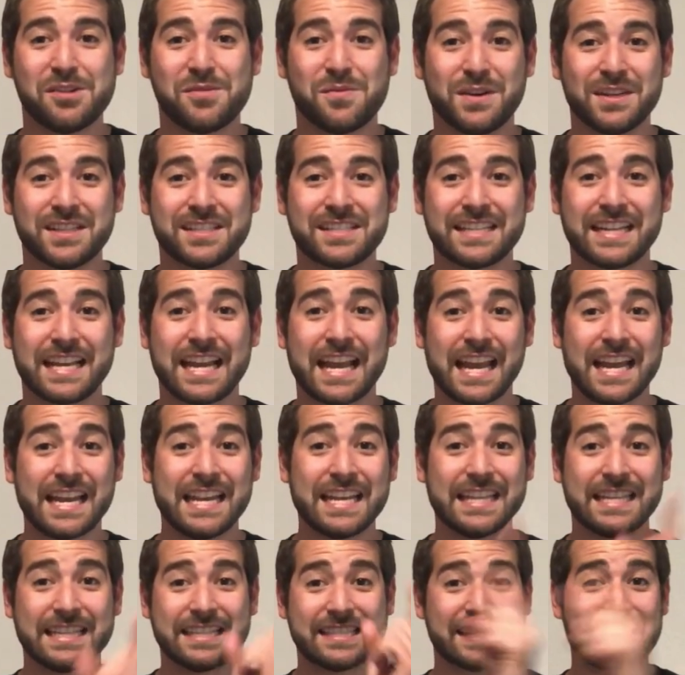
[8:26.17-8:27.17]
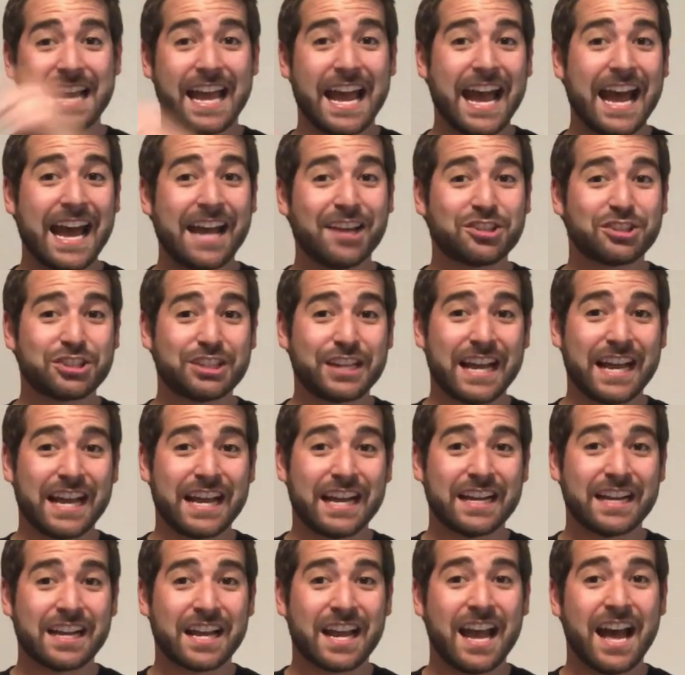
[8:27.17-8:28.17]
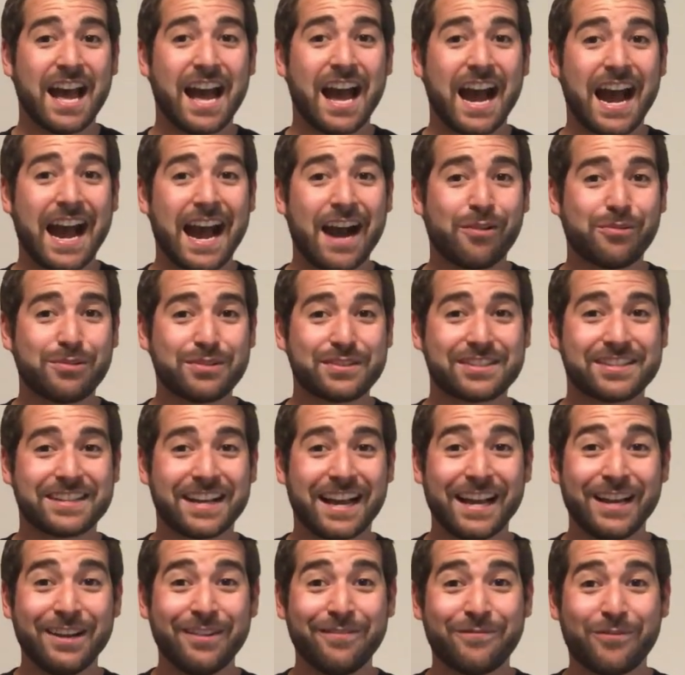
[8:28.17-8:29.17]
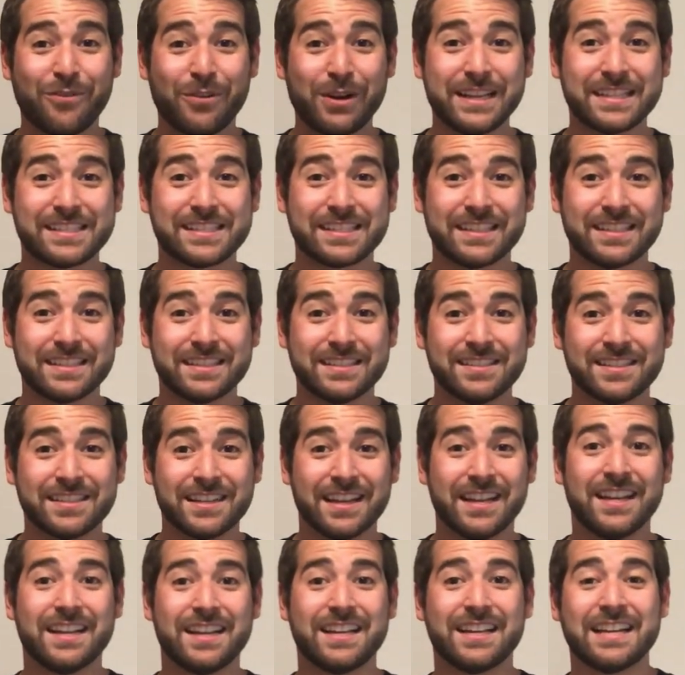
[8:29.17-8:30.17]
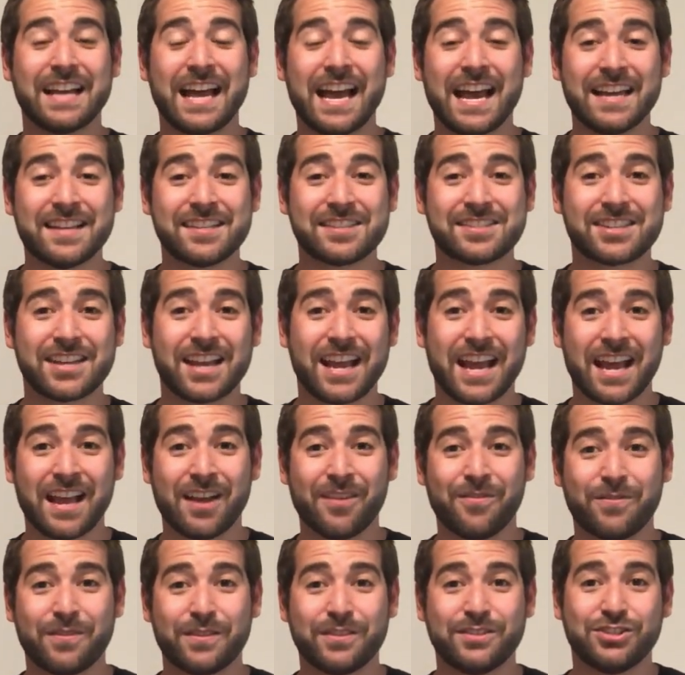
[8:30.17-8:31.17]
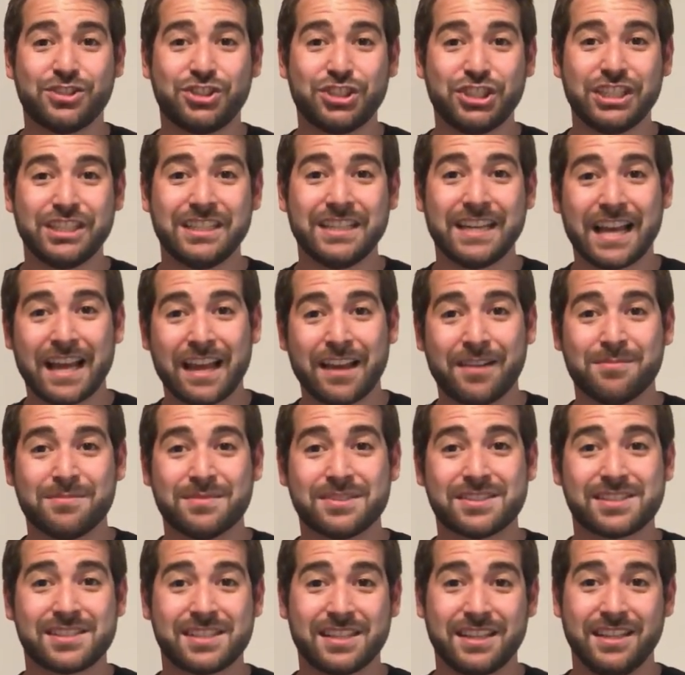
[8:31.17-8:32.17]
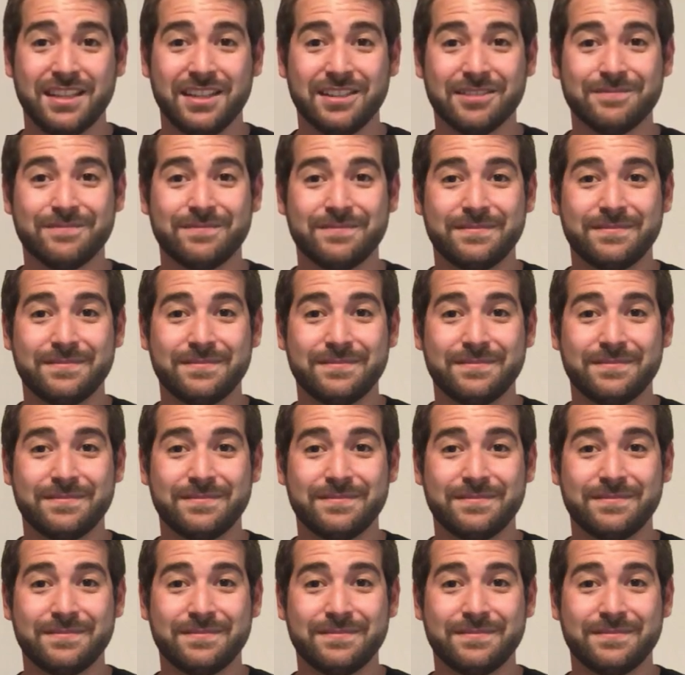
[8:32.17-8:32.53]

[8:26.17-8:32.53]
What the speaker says: Once again, that's hashtag Outside Voices SFGMC.